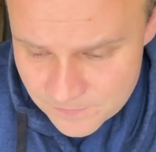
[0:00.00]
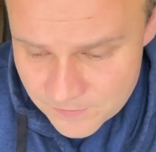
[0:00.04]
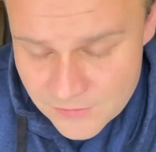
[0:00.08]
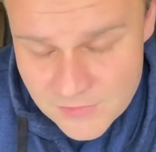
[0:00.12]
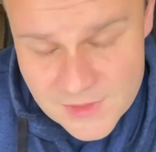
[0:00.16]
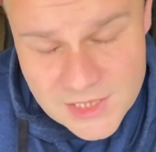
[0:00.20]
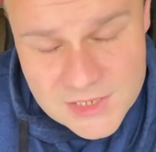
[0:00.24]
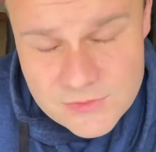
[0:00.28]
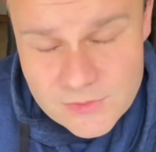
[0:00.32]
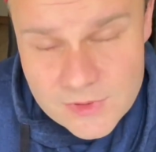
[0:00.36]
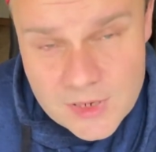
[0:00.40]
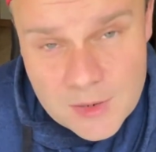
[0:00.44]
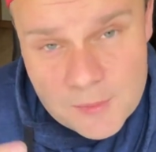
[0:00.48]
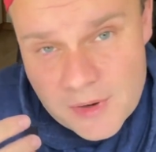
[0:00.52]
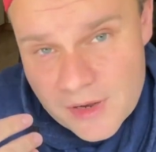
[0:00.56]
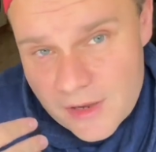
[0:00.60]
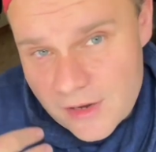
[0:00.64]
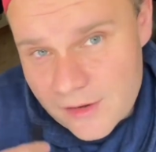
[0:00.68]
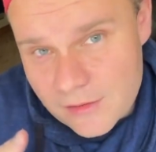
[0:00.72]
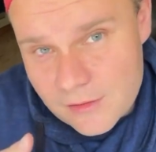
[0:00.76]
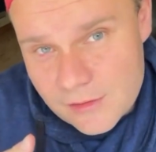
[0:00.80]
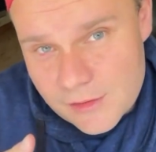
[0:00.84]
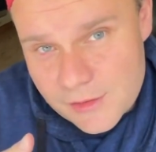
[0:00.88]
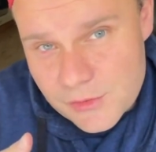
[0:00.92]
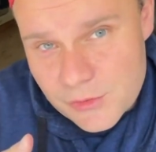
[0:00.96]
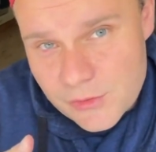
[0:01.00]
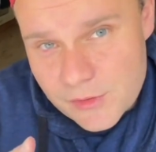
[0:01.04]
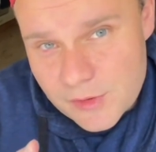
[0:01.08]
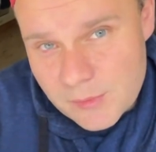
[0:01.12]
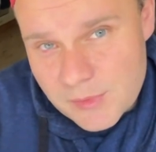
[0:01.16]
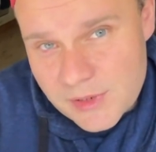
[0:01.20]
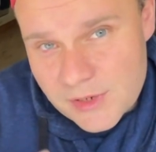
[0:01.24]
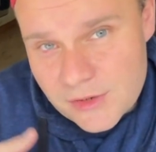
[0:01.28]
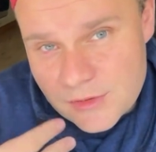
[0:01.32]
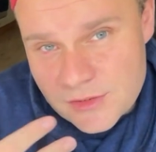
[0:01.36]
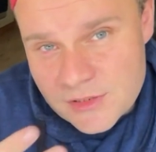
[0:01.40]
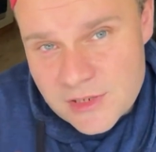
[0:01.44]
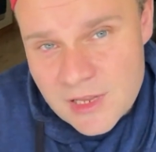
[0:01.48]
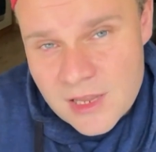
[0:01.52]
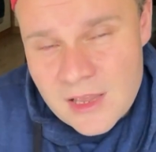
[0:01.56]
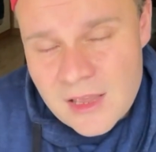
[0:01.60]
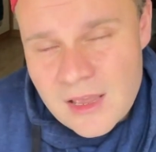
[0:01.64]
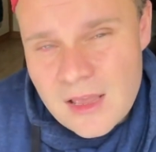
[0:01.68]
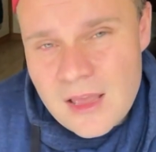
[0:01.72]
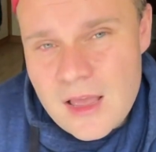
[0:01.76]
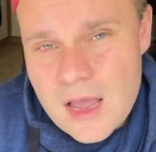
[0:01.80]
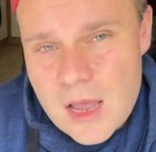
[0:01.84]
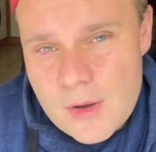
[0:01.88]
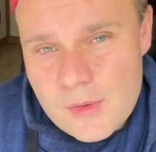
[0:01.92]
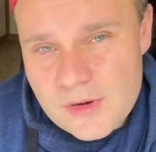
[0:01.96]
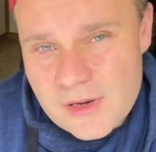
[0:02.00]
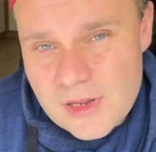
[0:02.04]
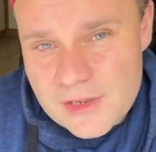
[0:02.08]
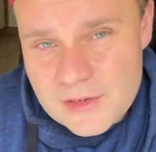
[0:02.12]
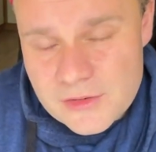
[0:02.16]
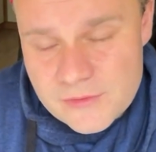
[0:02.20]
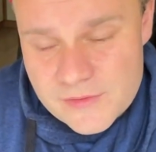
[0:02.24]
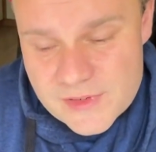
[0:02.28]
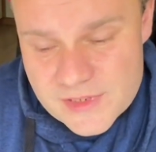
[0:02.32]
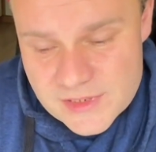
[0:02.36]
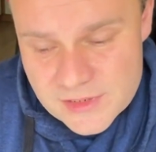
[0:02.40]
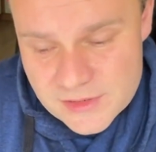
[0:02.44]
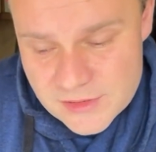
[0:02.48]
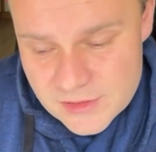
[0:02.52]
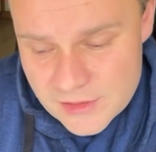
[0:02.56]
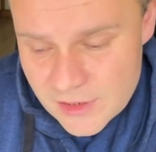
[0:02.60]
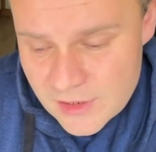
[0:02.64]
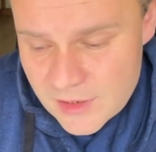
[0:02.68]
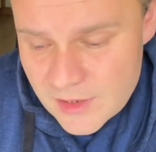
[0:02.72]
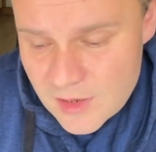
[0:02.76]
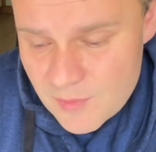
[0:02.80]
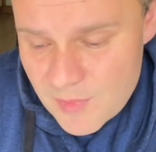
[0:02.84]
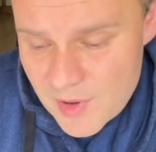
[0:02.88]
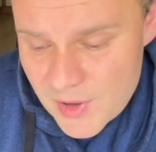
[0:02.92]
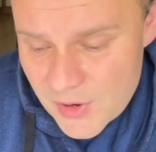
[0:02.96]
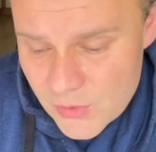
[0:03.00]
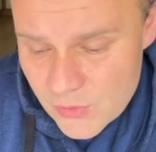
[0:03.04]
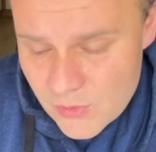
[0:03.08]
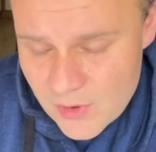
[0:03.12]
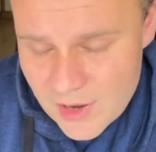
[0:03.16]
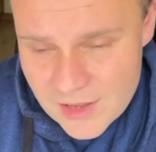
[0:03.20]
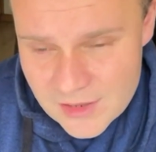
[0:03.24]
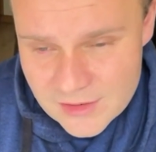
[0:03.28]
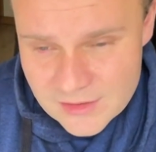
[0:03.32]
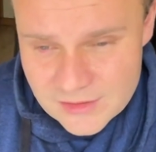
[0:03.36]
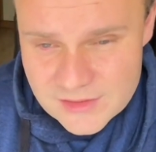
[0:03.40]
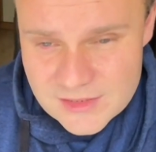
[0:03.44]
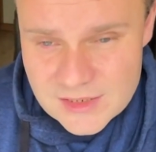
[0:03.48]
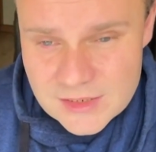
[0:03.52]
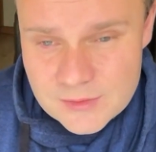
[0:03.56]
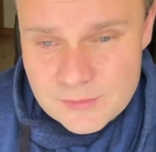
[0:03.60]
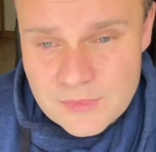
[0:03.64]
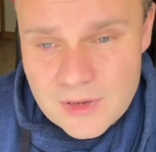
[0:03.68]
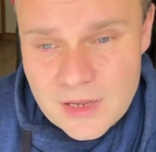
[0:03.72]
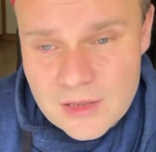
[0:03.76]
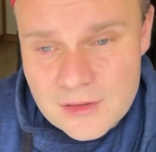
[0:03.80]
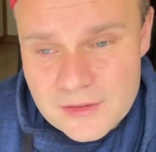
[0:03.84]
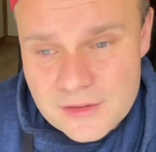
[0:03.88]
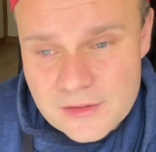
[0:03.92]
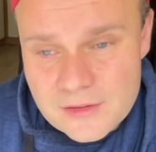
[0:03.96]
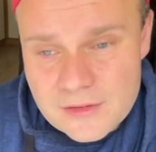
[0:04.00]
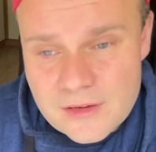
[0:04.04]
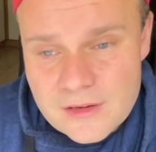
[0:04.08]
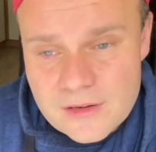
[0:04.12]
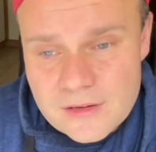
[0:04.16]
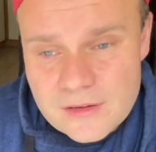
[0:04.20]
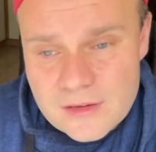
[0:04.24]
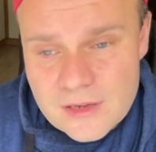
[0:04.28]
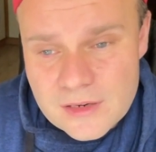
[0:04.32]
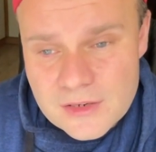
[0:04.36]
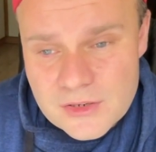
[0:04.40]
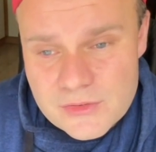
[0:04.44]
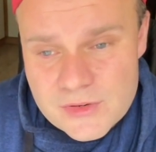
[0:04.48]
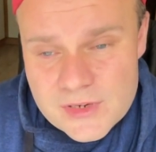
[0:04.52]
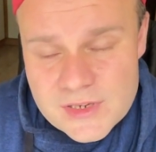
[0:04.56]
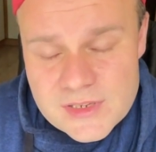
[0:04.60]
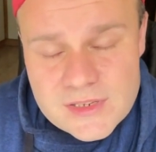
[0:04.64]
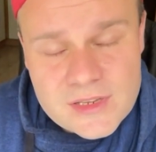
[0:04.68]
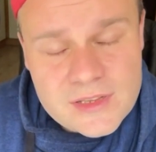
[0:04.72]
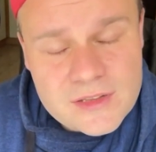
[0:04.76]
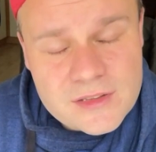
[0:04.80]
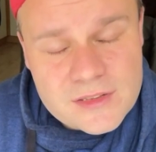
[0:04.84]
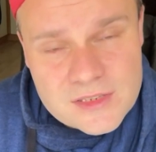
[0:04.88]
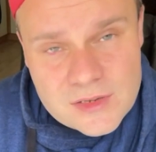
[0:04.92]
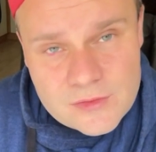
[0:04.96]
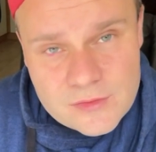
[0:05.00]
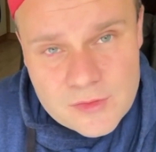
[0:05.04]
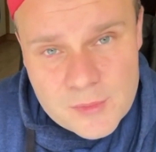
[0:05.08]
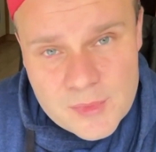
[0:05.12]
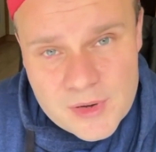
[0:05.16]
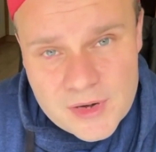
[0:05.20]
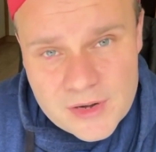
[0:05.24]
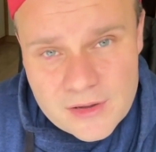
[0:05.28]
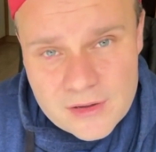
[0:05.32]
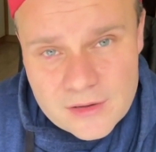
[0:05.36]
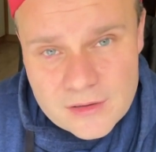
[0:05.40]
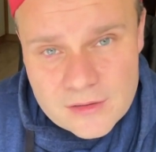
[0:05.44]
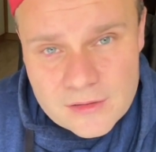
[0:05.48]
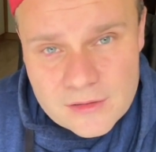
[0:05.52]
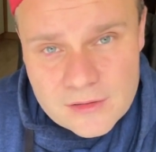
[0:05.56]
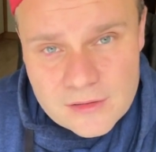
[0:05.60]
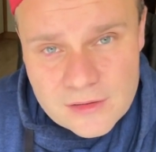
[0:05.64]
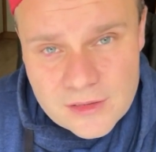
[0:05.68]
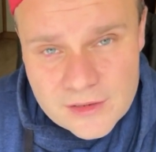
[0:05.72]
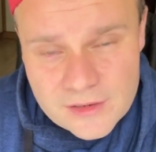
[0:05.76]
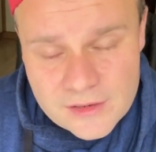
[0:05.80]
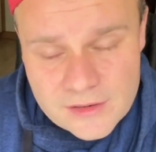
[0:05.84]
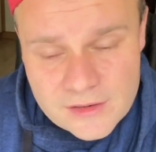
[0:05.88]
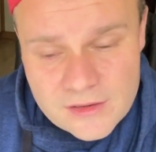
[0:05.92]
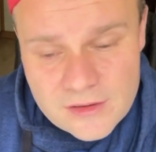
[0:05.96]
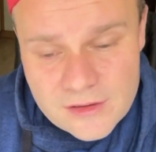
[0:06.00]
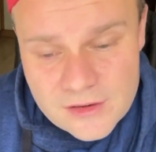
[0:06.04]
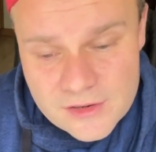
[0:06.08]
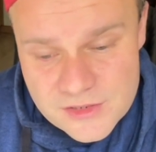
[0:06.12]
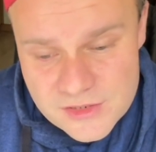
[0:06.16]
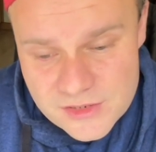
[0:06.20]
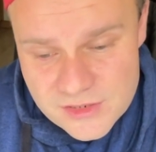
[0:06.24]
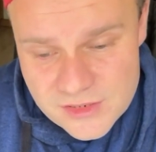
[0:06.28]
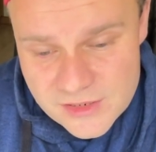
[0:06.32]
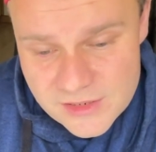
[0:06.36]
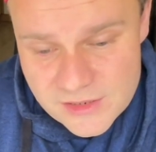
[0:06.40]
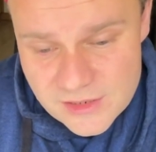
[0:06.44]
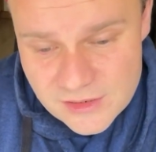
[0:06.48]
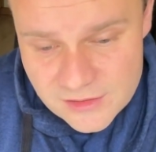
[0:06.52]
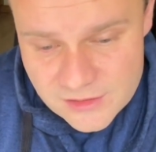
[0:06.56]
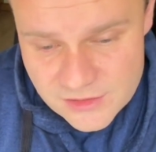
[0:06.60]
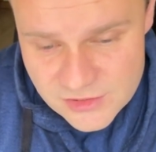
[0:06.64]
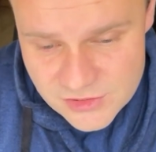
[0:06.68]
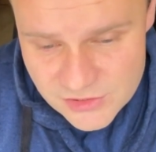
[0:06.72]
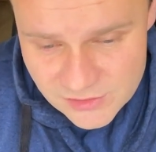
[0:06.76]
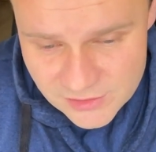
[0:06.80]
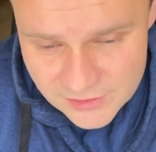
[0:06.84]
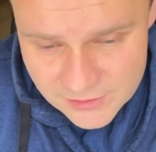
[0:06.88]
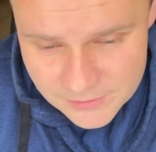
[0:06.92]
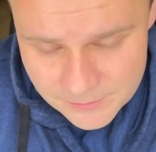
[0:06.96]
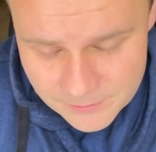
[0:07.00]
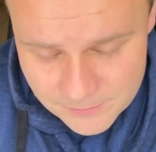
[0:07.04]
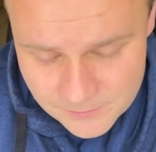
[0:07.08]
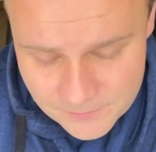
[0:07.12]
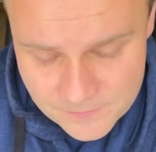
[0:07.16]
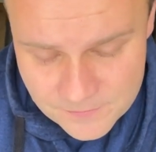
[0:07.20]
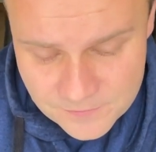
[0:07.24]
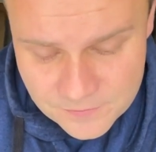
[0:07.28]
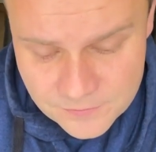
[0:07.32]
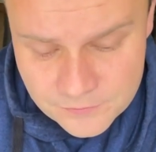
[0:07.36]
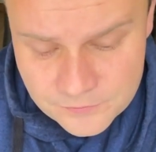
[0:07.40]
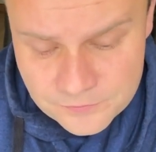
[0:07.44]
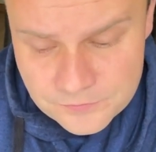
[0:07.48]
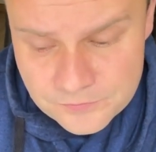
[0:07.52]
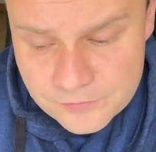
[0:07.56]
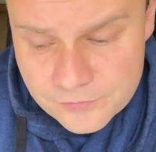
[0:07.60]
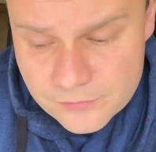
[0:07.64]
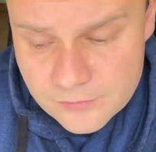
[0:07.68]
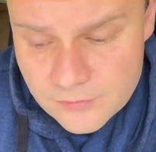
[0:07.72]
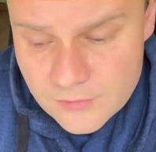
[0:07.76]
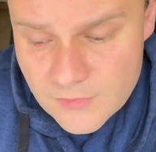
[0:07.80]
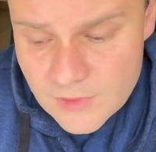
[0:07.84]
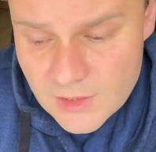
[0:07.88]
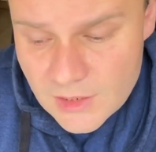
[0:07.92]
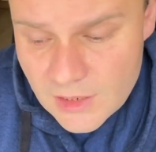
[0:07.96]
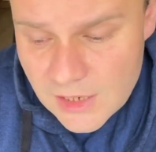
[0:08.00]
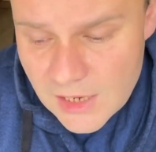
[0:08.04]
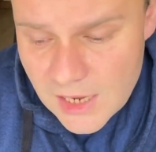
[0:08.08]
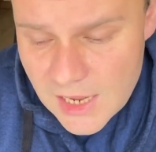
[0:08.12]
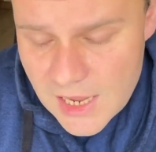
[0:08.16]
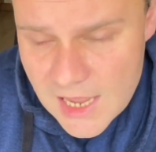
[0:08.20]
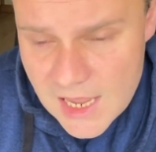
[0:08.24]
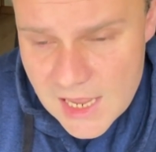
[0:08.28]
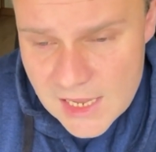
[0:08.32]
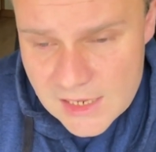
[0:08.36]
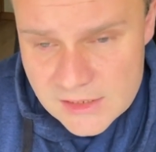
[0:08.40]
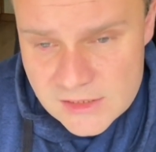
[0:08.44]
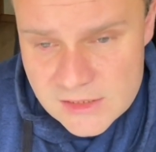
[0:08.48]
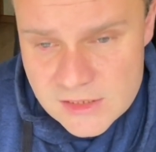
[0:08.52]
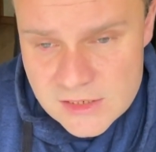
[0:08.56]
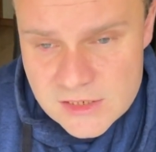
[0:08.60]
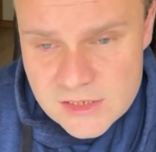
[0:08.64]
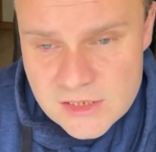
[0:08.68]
That's what I'm currently doing because I would like to visit Peru and some other countries in South America like Argentina, Chile, and,